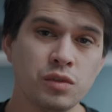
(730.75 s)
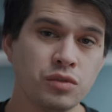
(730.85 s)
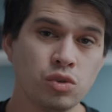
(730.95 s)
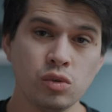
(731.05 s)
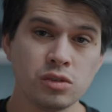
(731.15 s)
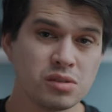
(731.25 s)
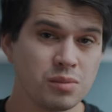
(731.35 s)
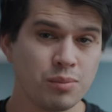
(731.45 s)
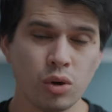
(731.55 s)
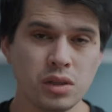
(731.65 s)
moved two
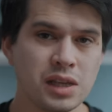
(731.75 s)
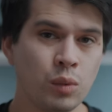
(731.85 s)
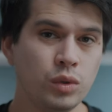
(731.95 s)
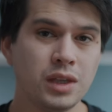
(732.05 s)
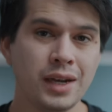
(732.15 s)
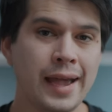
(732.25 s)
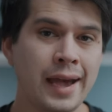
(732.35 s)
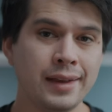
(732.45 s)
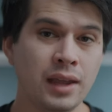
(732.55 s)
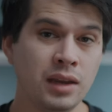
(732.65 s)
points and we didn't
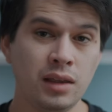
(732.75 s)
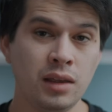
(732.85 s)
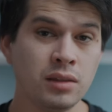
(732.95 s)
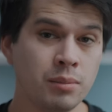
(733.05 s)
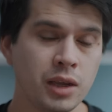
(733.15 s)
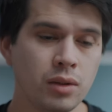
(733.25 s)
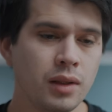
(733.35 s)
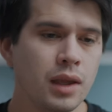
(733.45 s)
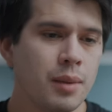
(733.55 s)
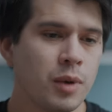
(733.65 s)
add any in the middle.
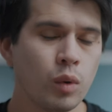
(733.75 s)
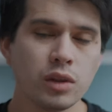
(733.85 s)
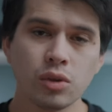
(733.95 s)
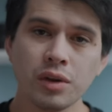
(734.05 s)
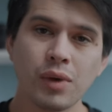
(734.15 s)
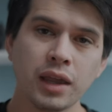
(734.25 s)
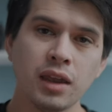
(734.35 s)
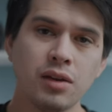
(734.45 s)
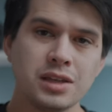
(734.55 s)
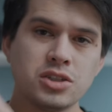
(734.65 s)
But what we're doing right
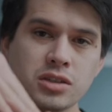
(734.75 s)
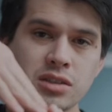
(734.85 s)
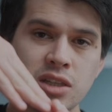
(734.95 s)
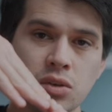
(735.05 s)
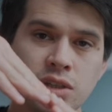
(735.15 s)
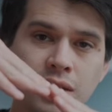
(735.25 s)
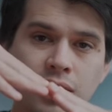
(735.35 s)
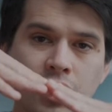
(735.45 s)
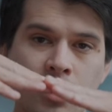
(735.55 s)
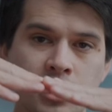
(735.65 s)
here is just tilting
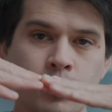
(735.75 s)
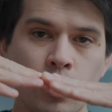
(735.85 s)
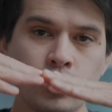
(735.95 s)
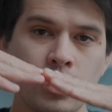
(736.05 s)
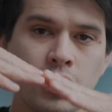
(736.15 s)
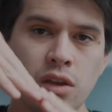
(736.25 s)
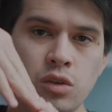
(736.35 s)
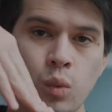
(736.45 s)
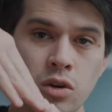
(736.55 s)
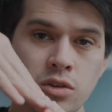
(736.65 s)
our exposure
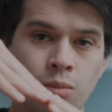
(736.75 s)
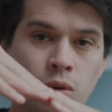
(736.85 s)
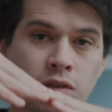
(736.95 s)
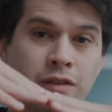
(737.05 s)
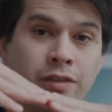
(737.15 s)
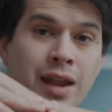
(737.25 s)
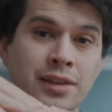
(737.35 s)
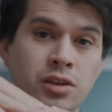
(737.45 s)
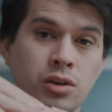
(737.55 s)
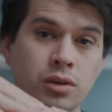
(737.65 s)
towards more of a
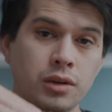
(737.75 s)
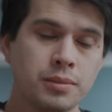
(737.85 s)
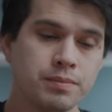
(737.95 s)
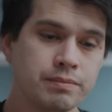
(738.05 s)
flatter look.